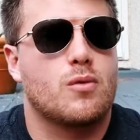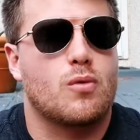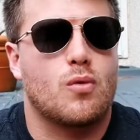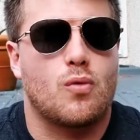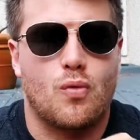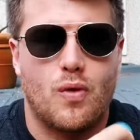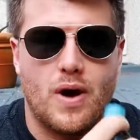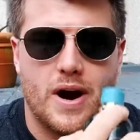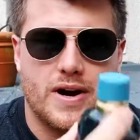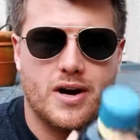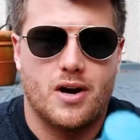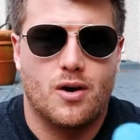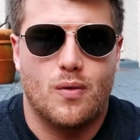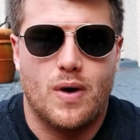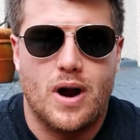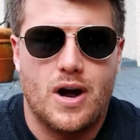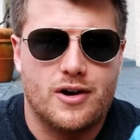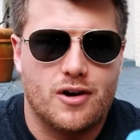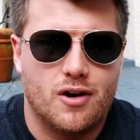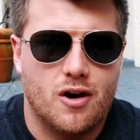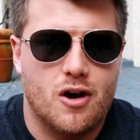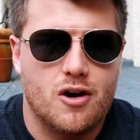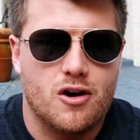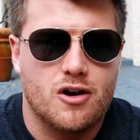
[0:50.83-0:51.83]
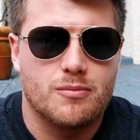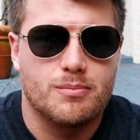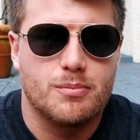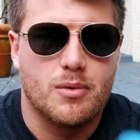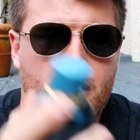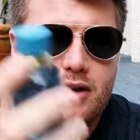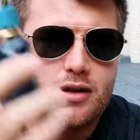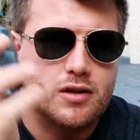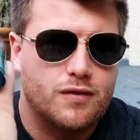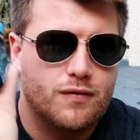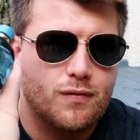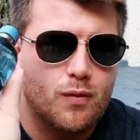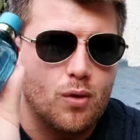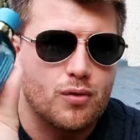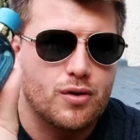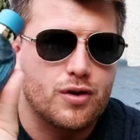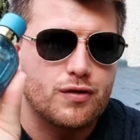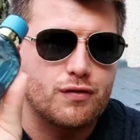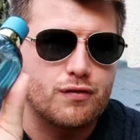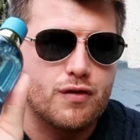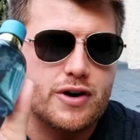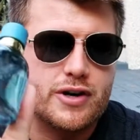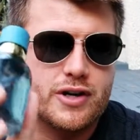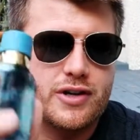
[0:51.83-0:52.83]
right around $100 for this
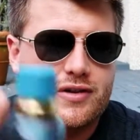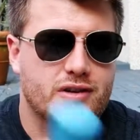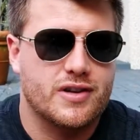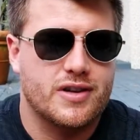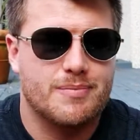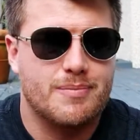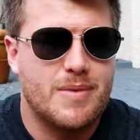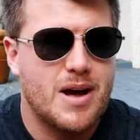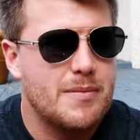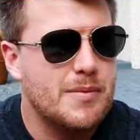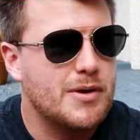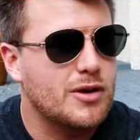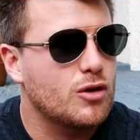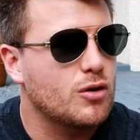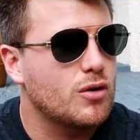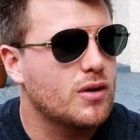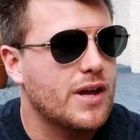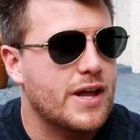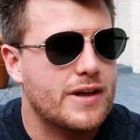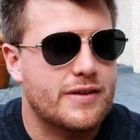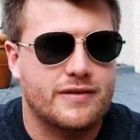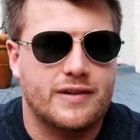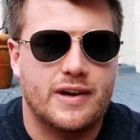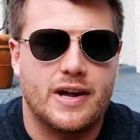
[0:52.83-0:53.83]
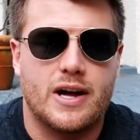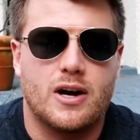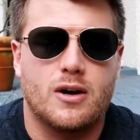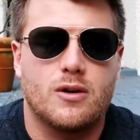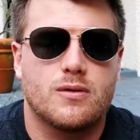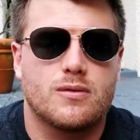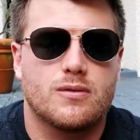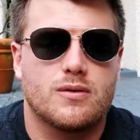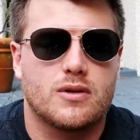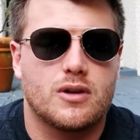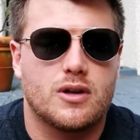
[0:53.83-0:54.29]
fragrance. It might be a little less now.